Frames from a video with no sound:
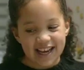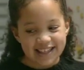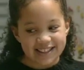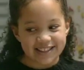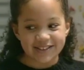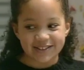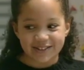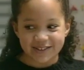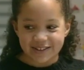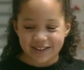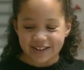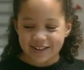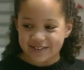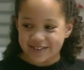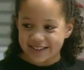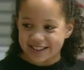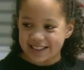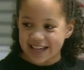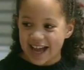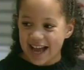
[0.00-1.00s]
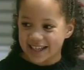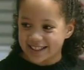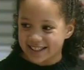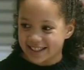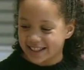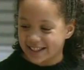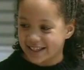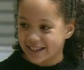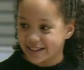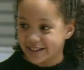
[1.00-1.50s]
some groovy sounds on
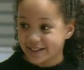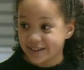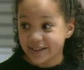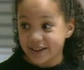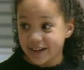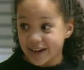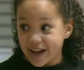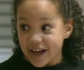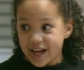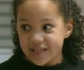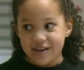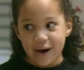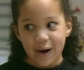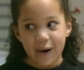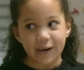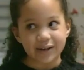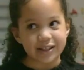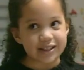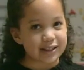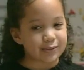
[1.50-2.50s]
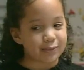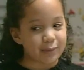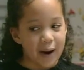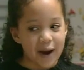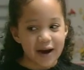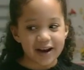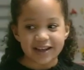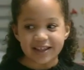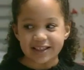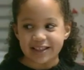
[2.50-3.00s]
you. The whole of
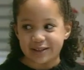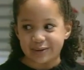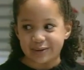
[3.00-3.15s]
Sparkies